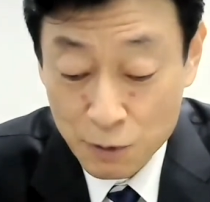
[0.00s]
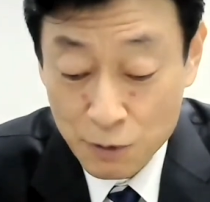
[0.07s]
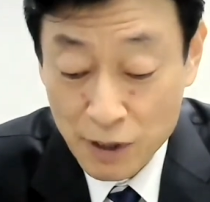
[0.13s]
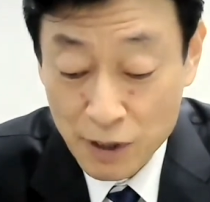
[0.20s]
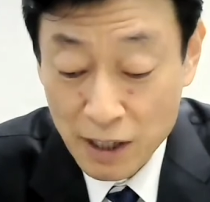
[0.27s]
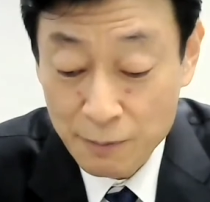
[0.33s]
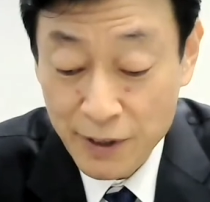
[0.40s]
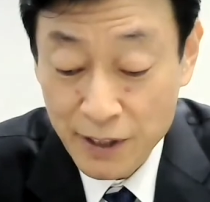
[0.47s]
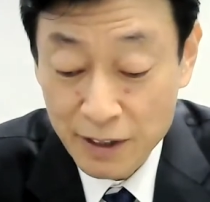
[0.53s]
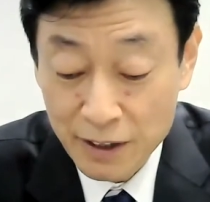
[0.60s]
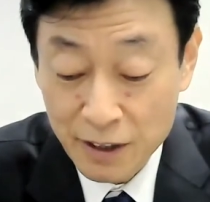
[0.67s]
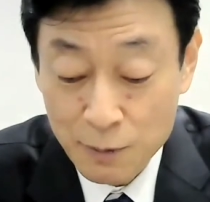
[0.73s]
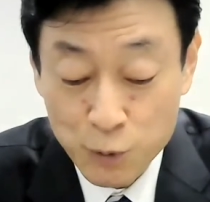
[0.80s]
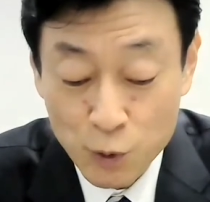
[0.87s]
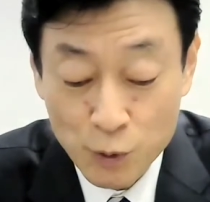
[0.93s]
we have
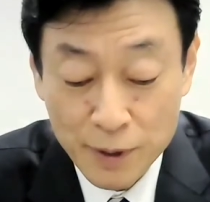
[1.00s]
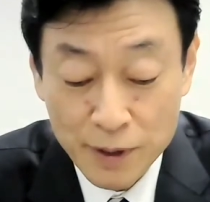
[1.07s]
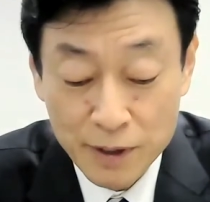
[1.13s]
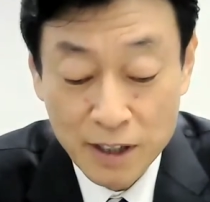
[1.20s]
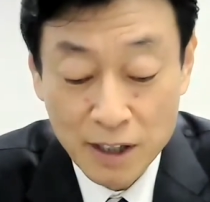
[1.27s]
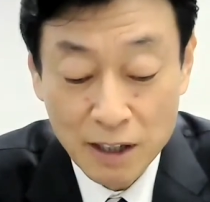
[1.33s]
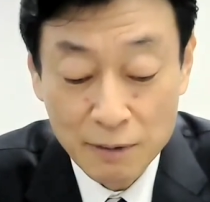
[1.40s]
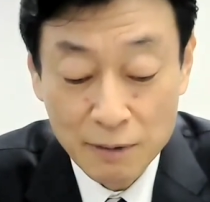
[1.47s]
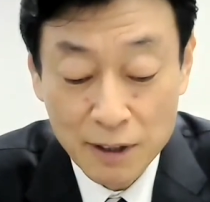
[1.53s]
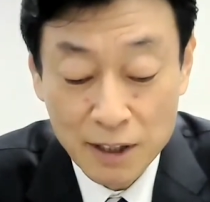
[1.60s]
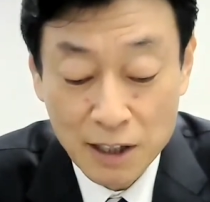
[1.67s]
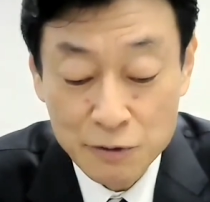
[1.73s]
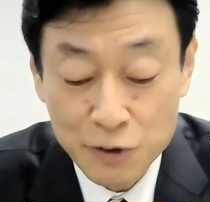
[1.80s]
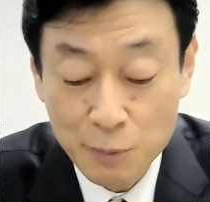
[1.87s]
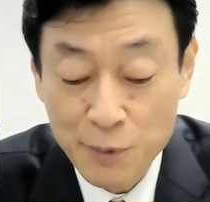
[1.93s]
been improving our
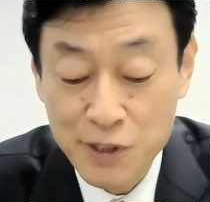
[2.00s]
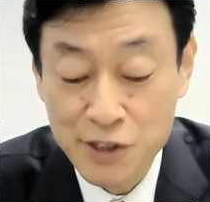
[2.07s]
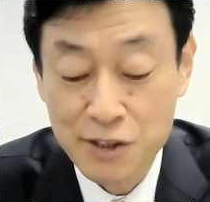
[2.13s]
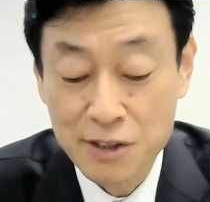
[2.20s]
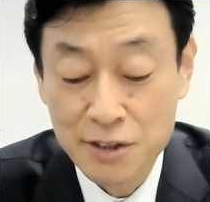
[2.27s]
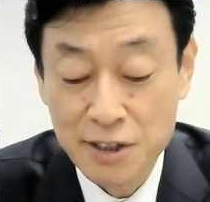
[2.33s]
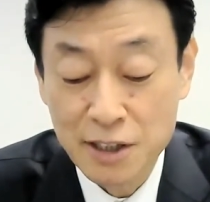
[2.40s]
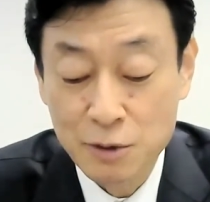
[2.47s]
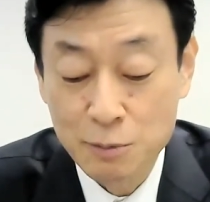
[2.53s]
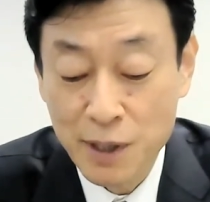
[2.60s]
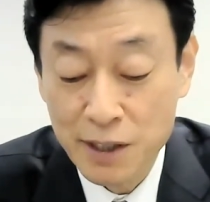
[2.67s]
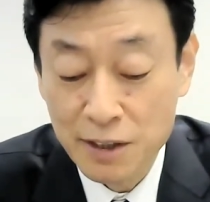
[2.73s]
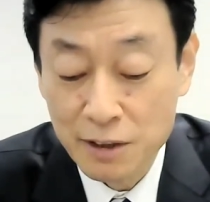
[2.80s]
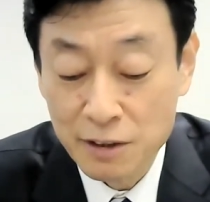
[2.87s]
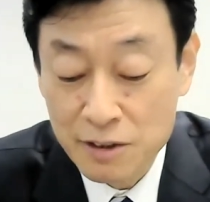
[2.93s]
countermeasures and
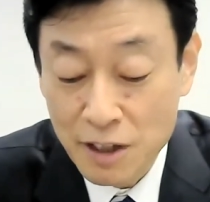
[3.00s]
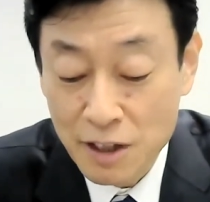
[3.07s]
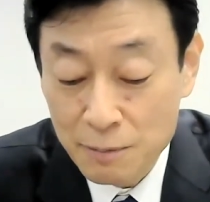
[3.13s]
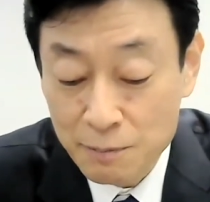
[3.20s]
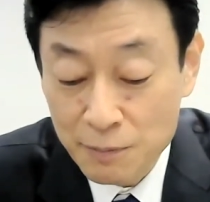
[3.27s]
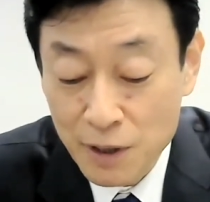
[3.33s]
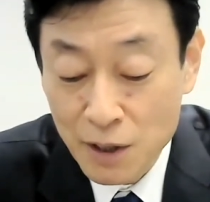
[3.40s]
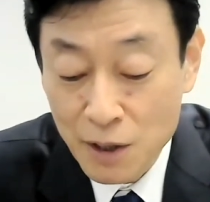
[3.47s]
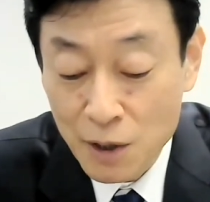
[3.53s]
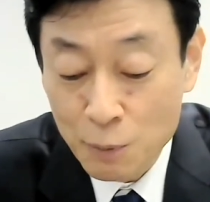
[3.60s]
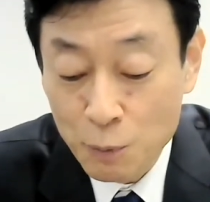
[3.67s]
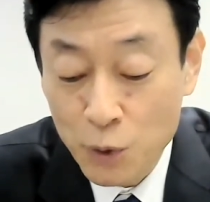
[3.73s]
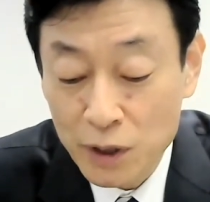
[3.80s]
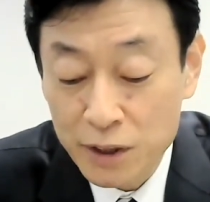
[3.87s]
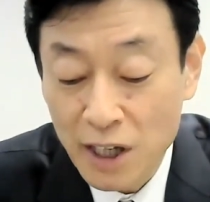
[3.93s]
making them
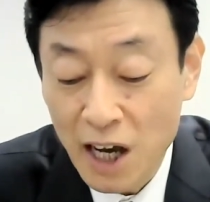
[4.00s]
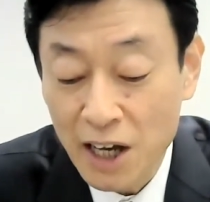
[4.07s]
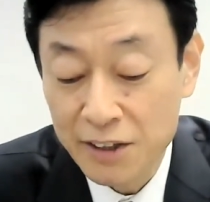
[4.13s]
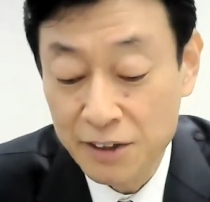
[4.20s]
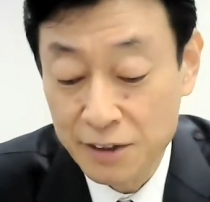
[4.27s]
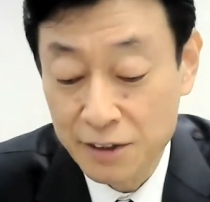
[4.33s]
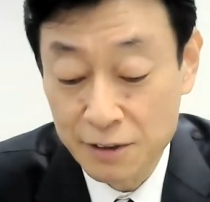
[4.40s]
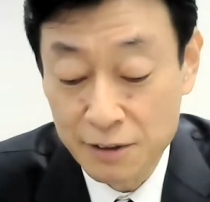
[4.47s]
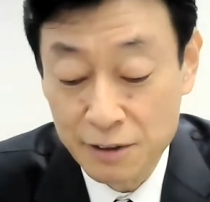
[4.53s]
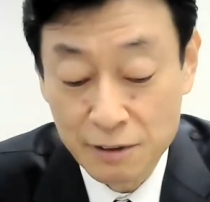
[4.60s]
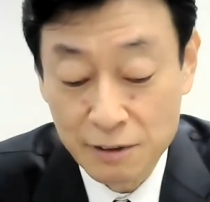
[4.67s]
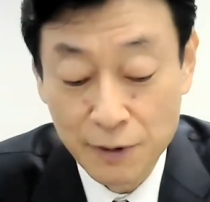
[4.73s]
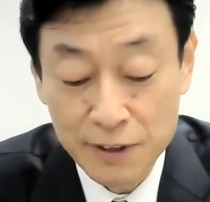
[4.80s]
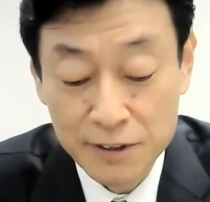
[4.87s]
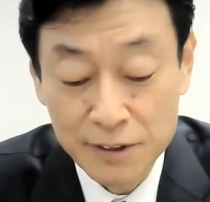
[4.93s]
more targeted
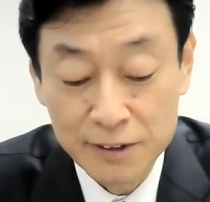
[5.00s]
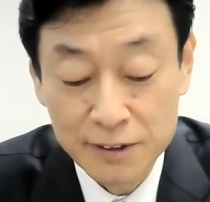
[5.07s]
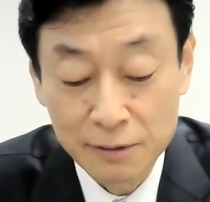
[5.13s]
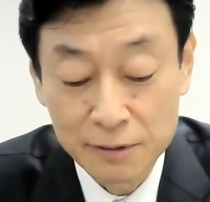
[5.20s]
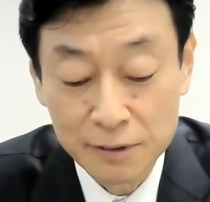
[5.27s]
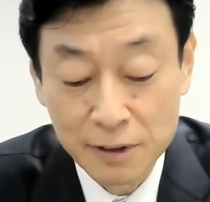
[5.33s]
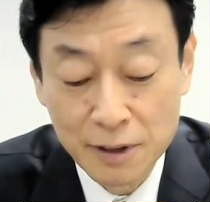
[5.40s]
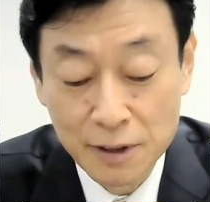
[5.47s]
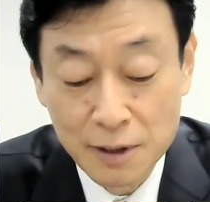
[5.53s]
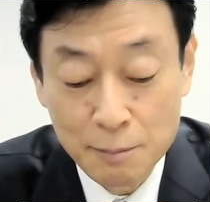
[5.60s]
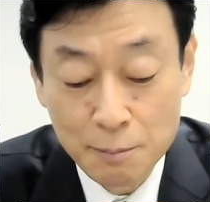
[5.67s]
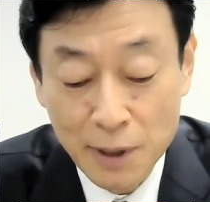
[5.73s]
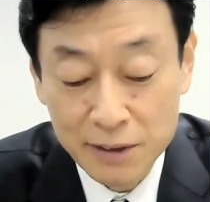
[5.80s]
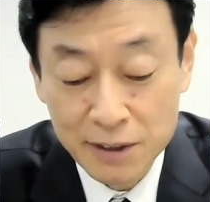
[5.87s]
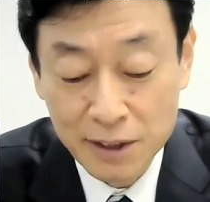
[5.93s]
rather than
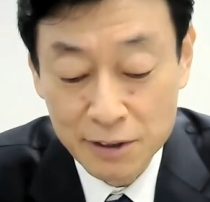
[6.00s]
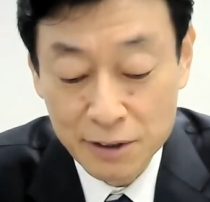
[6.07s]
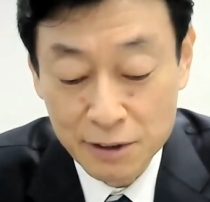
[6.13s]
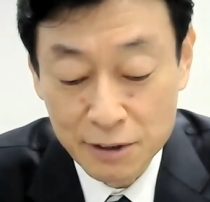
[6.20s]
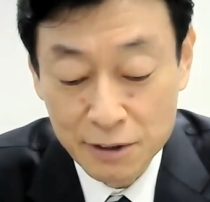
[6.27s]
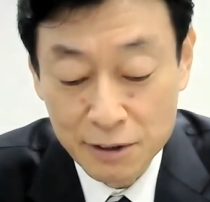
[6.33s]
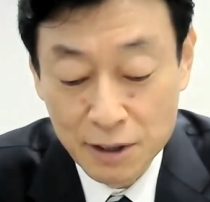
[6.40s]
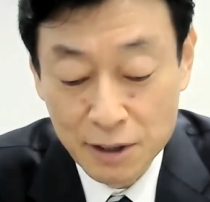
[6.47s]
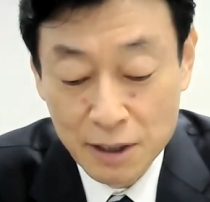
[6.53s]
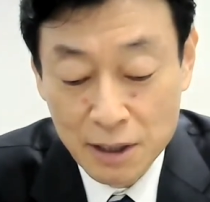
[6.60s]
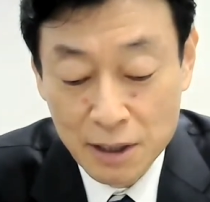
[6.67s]
mandating